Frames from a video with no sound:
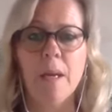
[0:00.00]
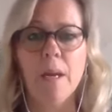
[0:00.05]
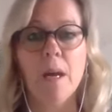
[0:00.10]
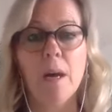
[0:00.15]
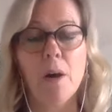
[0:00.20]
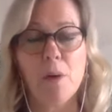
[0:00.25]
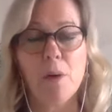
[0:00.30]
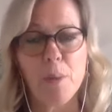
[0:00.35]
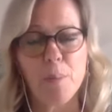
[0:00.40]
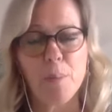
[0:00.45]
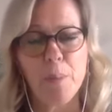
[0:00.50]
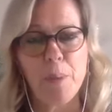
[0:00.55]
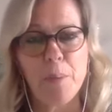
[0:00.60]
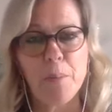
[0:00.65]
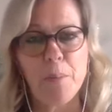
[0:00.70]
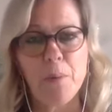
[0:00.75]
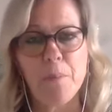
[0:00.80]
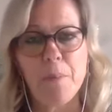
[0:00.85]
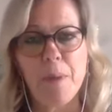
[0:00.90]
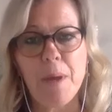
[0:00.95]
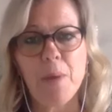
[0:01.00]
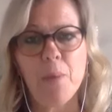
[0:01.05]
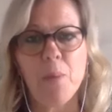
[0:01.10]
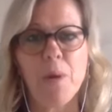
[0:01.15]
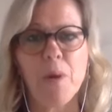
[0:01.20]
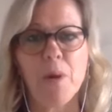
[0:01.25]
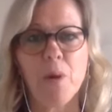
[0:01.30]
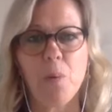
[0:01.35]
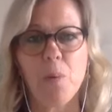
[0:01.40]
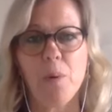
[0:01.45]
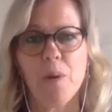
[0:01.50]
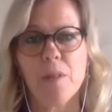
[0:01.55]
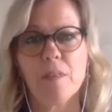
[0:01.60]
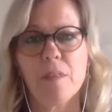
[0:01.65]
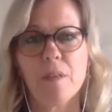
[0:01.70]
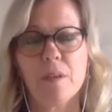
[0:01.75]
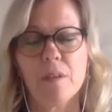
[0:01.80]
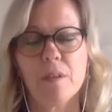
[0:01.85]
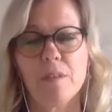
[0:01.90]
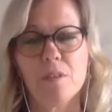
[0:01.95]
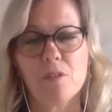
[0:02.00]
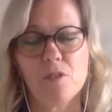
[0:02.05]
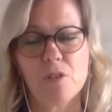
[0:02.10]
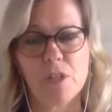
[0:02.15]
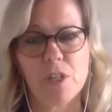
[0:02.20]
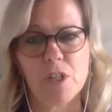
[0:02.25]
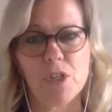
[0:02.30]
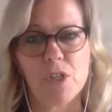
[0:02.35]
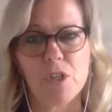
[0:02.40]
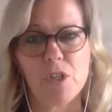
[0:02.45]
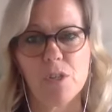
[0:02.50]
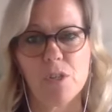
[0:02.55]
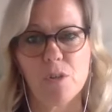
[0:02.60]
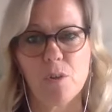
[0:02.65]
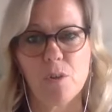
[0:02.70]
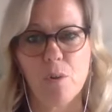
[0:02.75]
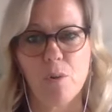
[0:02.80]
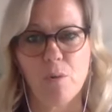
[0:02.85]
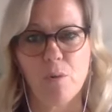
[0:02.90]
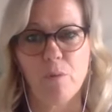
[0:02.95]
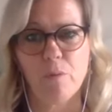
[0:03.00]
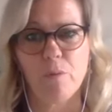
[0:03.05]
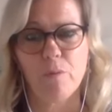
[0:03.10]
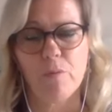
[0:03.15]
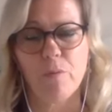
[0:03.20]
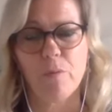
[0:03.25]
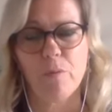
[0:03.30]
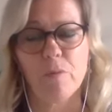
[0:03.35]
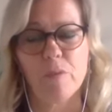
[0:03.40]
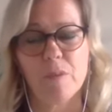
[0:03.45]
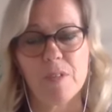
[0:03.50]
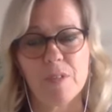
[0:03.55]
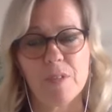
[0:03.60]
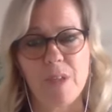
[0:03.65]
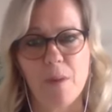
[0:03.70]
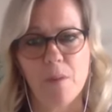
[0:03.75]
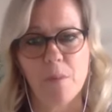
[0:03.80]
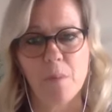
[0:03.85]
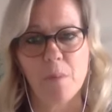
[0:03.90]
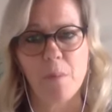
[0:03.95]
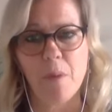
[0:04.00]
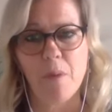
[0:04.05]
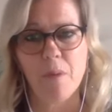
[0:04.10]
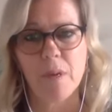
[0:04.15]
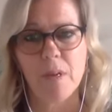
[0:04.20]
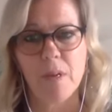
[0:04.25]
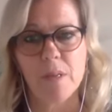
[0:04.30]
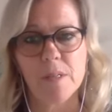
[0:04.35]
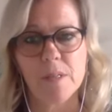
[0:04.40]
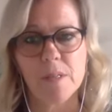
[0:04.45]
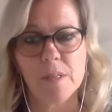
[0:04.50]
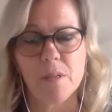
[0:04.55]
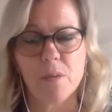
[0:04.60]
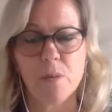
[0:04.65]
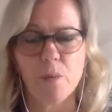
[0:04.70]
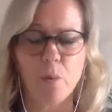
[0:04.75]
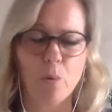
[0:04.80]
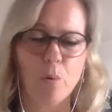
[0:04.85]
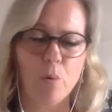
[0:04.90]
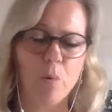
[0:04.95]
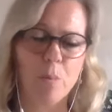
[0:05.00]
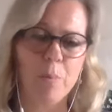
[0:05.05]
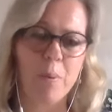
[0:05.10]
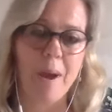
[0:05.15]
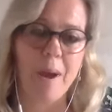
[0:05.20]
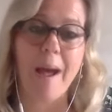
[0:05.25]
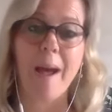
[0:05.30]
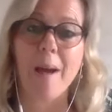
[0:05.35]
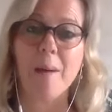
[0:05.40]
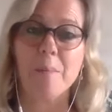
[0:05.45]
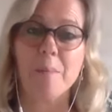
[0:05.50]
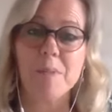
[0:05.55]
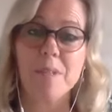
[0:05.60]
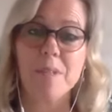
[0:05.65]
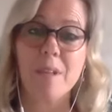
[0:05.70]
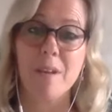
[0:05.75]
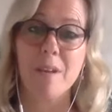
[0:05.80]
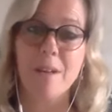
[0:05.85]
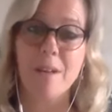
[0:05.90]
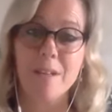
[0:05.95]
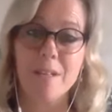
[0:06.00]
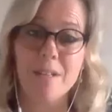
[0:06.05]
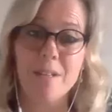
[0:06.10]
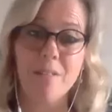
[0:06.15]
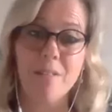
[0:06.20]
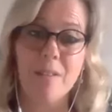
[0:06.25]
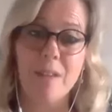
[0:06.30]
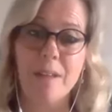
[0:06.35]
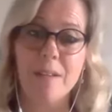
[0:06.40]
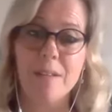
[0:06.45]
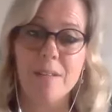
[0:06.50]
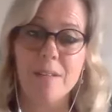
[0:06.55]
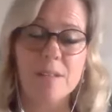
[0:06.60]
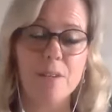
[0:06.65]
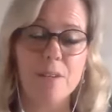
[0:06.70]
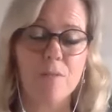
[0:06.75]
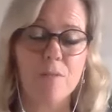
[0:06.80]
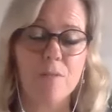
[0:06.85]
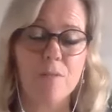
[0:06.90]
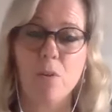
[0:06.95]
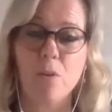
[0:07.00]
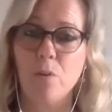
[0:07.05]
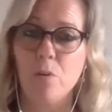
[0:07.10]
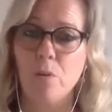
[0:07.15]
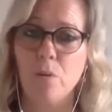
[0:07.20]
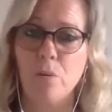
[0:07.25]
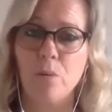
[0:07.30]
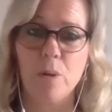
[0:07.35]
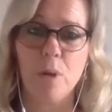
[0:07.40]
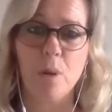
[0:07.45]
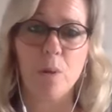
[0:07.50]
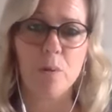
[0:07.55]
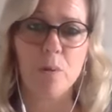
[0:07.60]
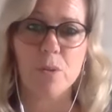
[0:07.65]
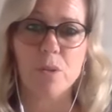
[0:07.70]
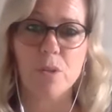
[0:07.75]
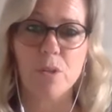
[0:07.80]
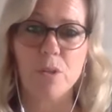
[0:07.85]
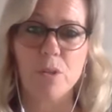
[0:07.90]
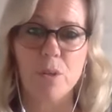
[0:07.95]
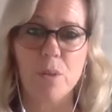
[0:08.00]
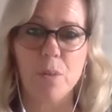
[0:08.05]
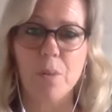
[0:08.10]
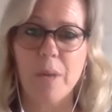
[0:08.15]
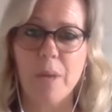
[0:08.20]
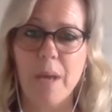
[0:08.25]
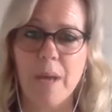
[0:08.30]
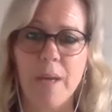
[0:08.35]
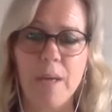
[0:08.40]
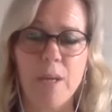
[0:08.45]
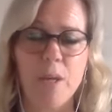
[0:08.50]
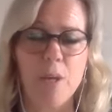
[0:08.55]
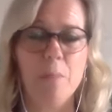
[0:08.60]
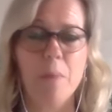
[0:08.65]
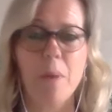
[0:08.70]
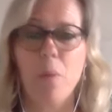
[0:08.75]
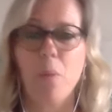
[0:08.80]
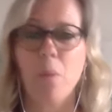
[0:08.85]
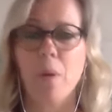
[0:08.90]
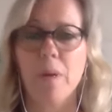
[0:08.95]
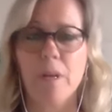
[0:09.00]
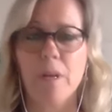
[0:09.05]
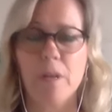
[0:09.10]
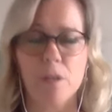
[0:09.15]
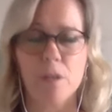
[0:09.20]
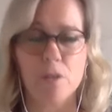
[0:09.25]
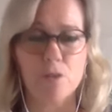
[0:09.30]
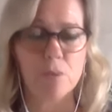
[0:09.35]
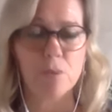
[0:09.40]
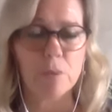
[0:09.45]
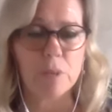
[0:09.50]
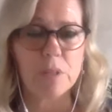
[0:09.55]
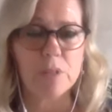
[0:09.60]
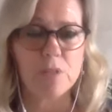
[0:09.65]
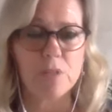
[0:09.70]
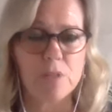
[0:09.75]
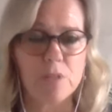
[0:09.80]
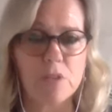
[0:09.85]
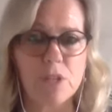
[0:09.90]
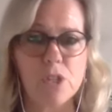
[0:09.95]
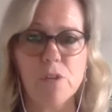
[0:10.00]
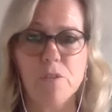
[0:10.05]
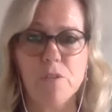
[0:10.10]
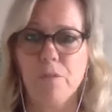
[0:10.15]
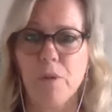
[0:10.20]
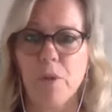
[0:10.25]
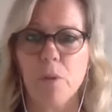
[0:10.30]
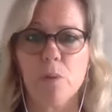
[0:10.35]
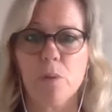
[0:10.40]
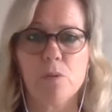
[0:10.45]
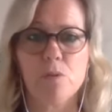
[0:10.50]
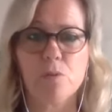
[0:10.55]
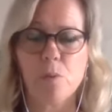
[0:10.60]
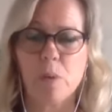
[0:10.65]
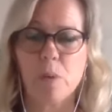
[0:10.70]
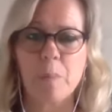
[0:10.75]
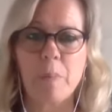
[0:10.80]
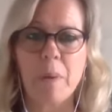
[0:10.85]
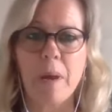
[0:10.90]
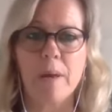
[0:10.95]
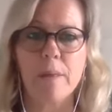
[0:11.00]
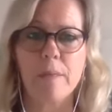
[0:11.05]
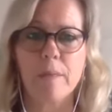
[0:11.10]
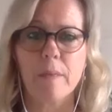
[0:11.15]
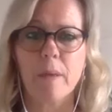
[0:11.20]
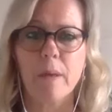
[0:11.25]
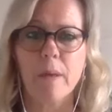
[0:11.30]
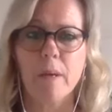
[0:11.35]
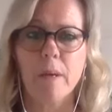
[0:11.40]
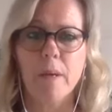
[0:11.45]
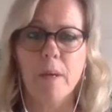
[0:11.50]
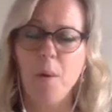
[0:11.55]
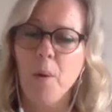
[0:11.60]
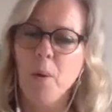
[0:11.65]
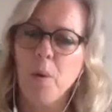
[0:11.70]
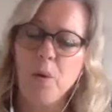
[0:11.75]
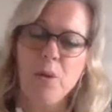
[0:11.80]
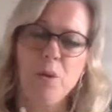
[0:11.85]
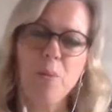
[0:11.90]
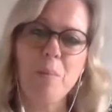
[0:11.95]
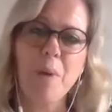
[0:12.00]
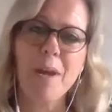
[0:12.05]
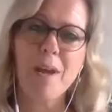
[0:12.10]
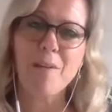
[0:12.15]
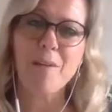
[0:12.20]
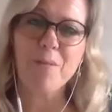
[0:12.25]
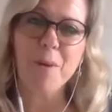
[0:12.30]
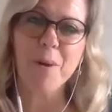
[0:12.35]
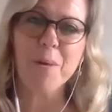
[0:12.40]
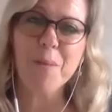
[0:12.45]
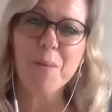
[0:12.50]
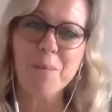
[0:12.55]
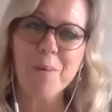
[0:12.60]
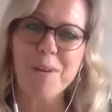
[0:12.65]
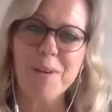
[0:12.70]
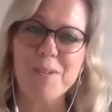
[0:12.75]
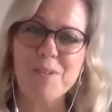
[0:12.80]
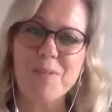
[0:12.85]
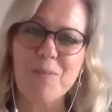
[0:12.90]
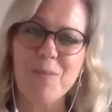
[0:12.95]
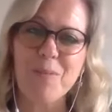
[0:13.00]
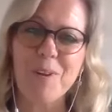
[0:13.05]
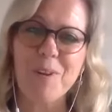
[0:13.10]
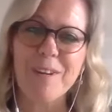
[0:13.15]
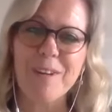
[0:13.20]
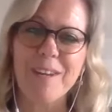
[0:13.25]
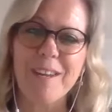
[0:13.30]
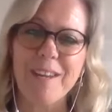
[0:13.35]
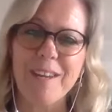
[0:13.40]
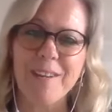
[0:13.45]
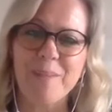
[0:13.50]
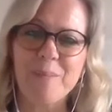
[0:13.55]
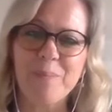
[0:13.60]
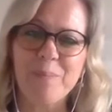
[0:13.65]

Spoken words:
Other people may work with the traditions of the South Americas, or perhaps their native lands. If you're local to the UK, you may work in a Druid tradition and follow a Druid path, or you may have other ways of working.